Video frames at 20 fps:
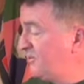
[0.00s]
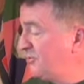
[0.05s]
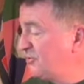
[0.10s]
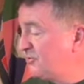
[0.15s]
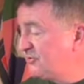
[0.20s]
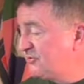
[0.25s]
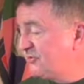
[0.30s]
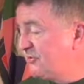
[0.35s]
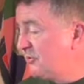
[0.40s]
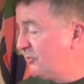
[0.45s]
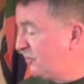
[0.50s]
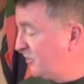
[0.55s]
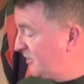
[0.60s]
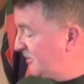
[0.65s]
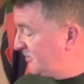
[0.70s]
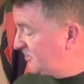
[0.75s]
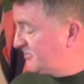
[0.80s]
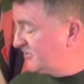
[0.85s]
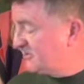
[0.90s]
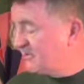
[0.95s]
you're still going
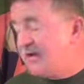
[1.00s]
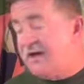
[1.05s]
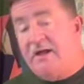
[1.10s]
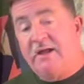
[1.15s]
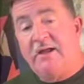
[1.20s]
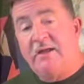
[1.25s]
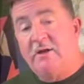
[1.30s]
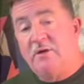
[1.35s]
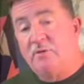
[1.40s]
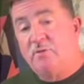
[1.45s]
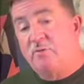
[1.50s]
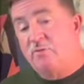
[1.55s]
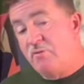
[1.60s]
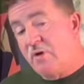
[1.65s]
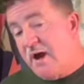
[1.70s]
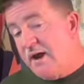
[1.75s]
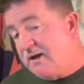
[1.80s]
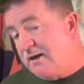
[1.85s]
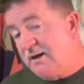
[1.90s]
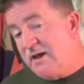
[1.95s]
to stay
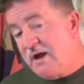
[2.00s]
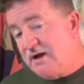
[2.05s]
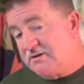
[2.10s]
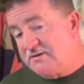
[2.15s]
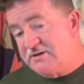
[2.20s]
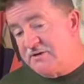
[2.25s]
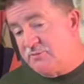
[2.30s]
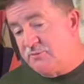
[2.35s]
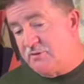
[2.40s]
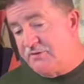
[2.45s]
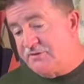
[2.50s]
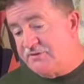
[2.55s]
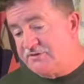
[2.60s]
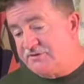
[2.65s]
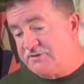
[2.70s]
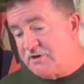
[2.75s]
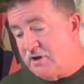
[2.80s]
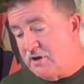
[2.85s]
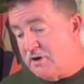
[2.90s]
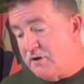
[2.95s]
right locked in with the
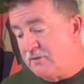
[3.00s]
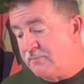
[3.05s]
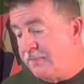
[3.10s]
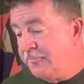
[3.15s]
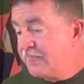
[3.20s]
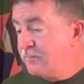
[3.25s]
song.